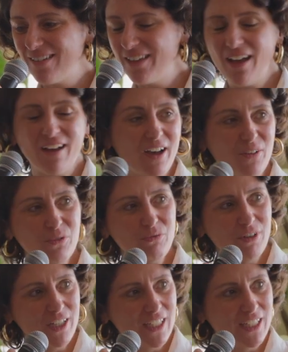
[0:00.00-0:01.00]
I
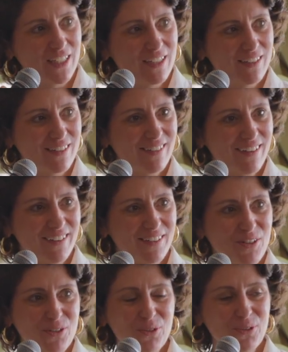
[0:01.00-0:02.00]
don't really,
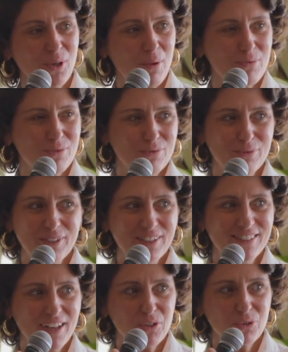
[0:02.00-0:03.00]
it just comes
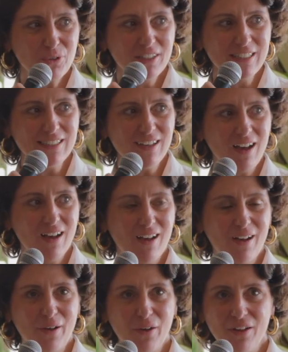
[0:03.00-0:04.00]
really naturally.
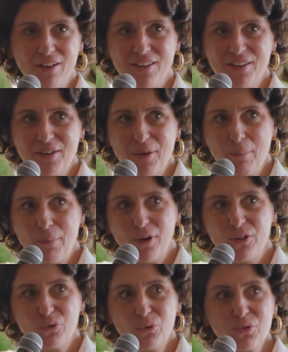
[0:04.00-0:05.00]

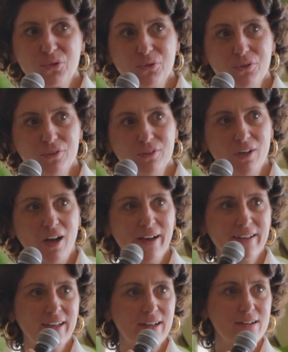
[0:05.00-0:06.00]
But also,
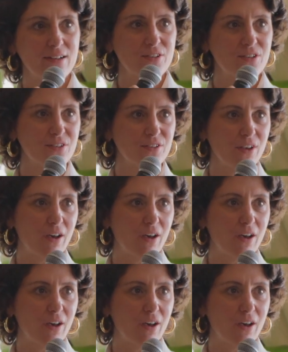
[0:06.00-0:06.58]
I guess,